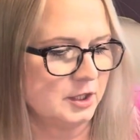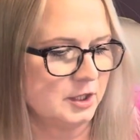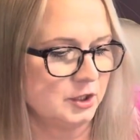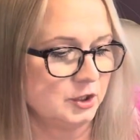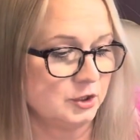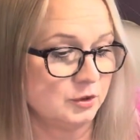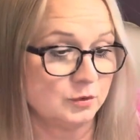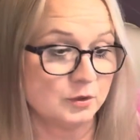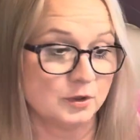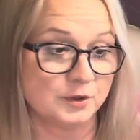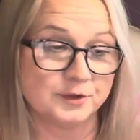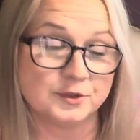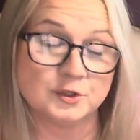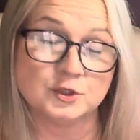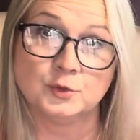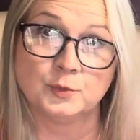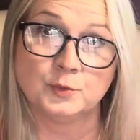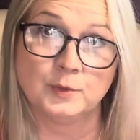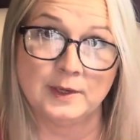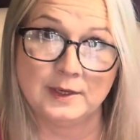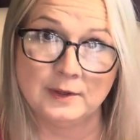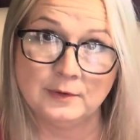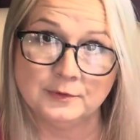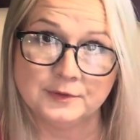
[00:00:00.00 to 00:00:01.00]
You got the
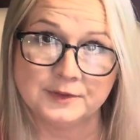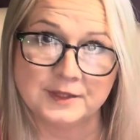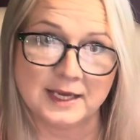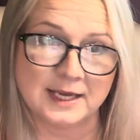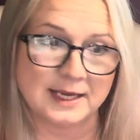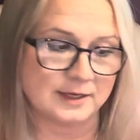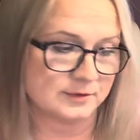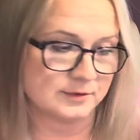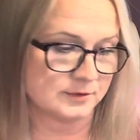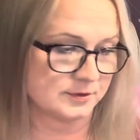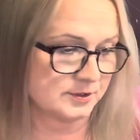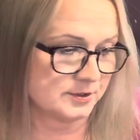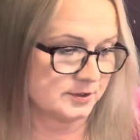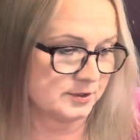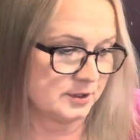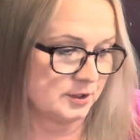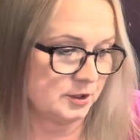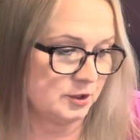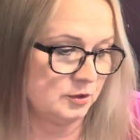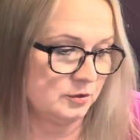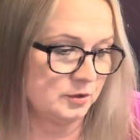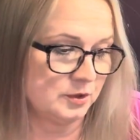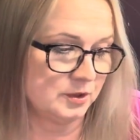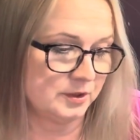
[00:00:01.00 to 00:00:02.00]
12th house.
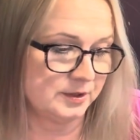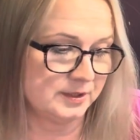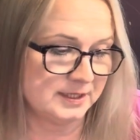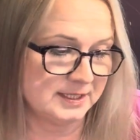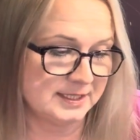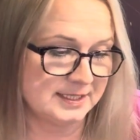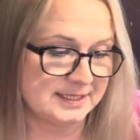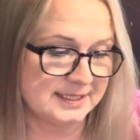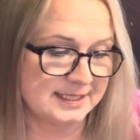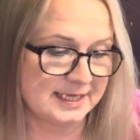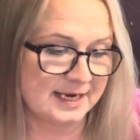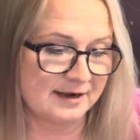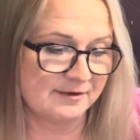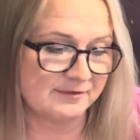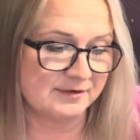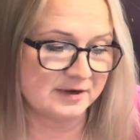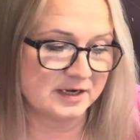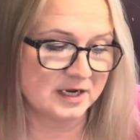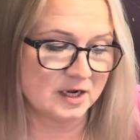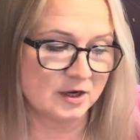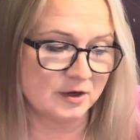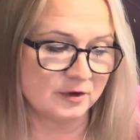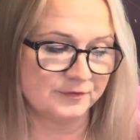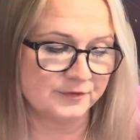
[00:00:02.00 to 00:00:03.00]
You got this
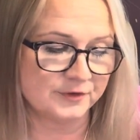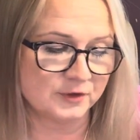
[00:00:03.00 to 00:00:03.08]
area of